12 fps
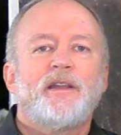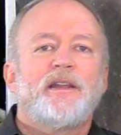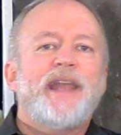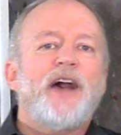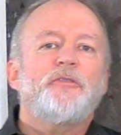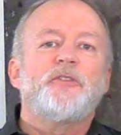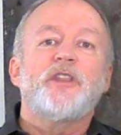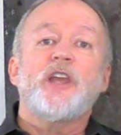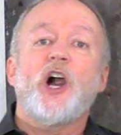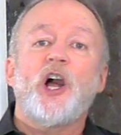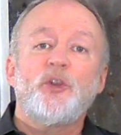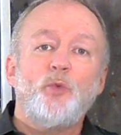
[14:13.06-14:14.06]
Now for
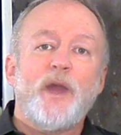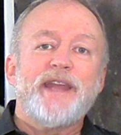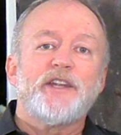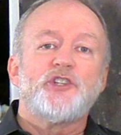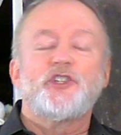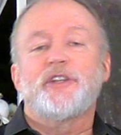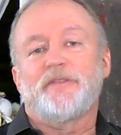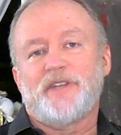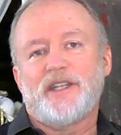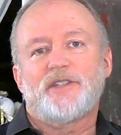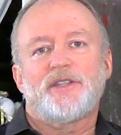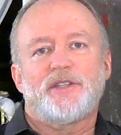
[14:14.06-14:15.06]
the unweighted
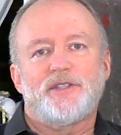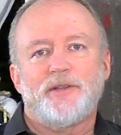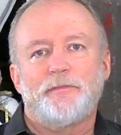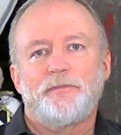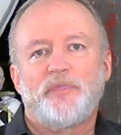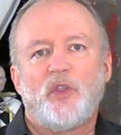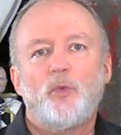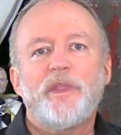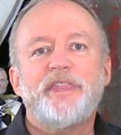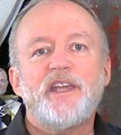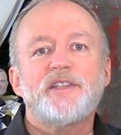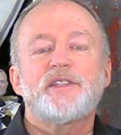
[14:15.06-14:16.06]
shifting system.
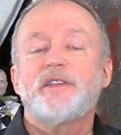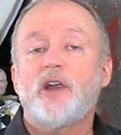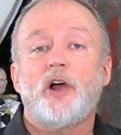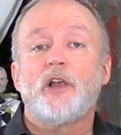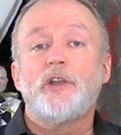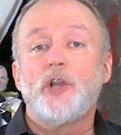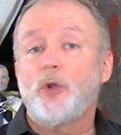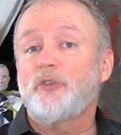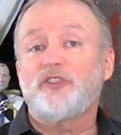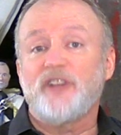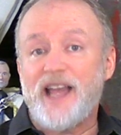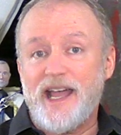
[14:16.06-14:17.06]
With this, there are no
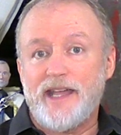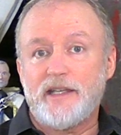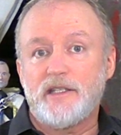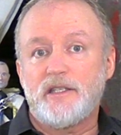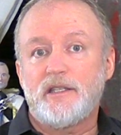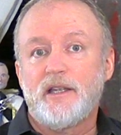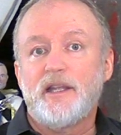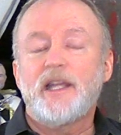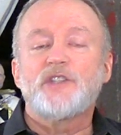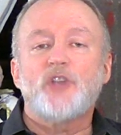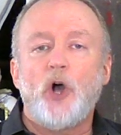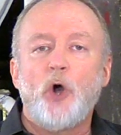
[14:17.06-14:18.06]
slides.
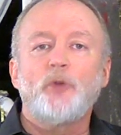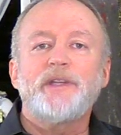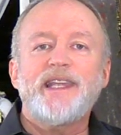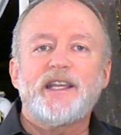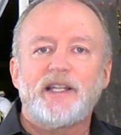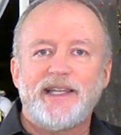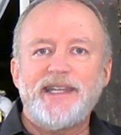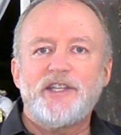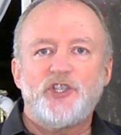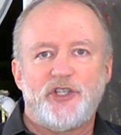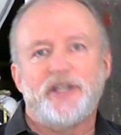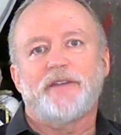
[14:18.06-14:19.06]
It's only
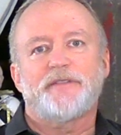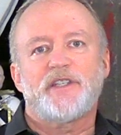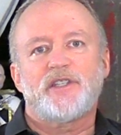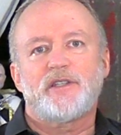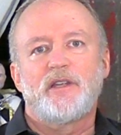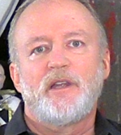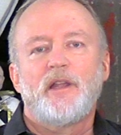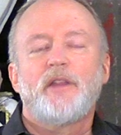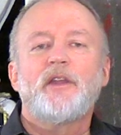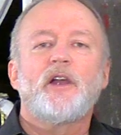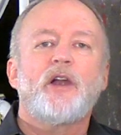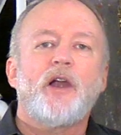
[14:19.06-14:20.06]
clean shifts.
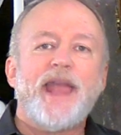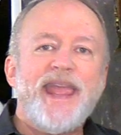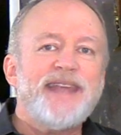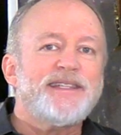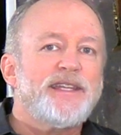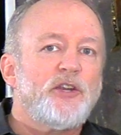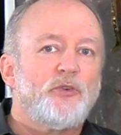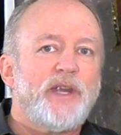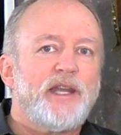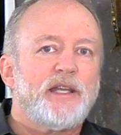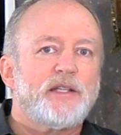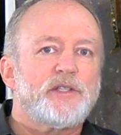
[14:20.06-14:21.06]
There are 8
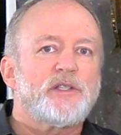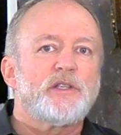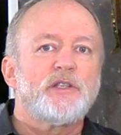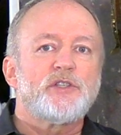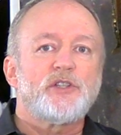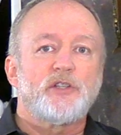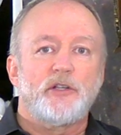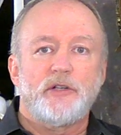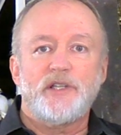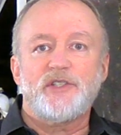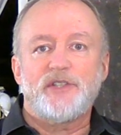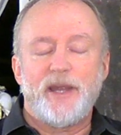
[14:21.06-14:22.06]
ingredients,
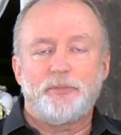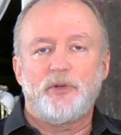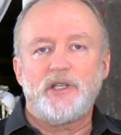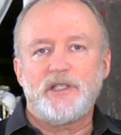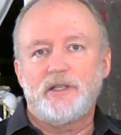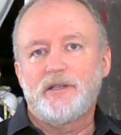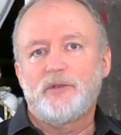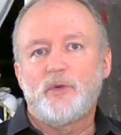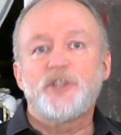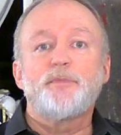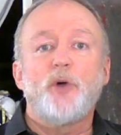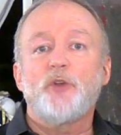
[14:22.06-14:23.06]
slurred and separate,
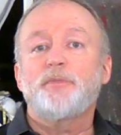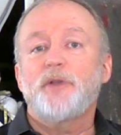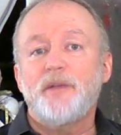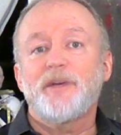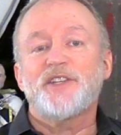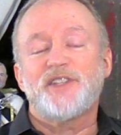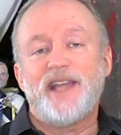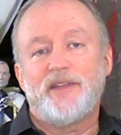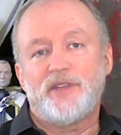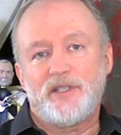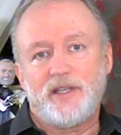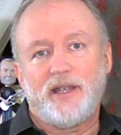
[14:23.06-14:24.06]
which both pretty much
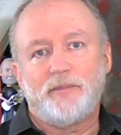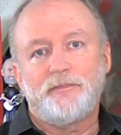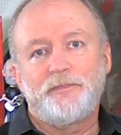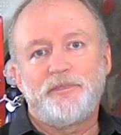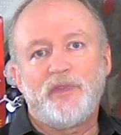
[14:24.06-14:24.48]
sound the same.